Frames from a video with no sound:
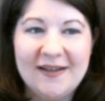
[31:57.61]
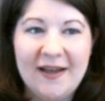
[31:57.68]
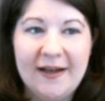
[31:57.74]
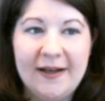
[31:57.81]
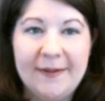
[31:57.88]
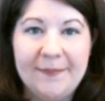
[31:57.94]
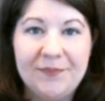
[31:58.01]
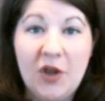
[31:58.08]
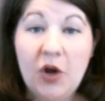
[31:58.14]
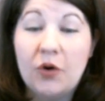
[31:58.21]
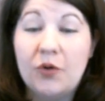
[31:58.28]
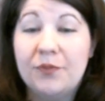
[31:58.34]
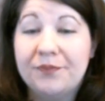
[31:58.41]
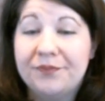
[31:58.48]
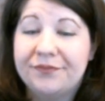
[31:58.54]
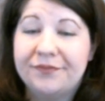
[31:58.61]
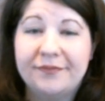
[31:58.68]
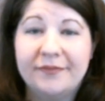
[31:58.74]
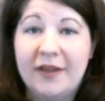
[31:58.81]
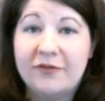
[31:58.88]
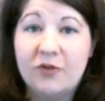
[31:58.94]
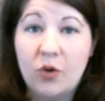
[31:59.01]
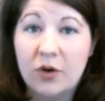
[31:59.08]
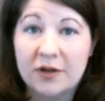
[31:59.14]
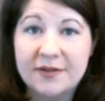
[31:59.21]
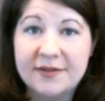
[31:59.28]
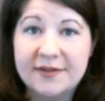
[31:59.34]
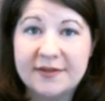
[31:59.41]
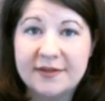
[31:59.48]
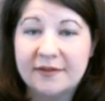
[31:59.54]
Um, oh, of
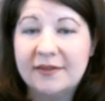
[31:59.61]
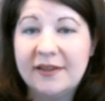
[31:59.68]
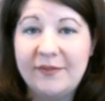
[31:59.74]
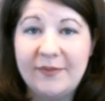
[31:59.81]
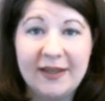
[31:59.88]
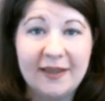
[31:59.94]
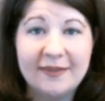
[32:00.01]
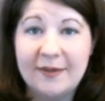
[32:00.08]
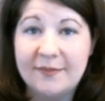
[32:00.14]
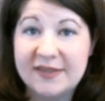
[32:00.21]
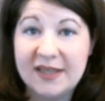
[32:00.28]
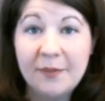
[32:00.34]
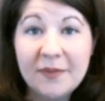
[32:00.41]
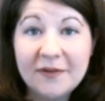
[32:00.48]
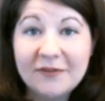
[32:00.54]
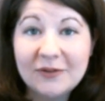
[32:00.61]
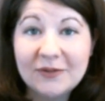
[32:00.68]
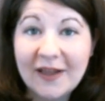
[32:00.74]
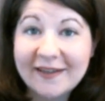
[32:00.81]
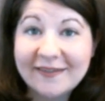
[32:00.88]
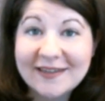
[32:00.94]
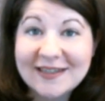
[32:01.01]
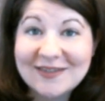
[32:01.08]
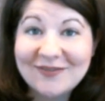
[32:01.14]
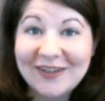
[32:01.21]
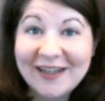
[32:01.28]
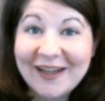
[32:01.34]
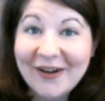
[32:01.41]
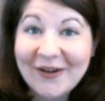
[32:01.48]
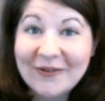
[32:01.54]
course, leave me a thumbs up if you like this
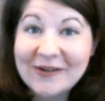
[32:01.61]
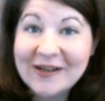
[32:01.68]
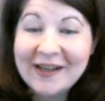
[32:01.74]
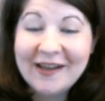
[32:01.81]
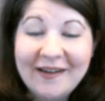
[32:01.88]
video,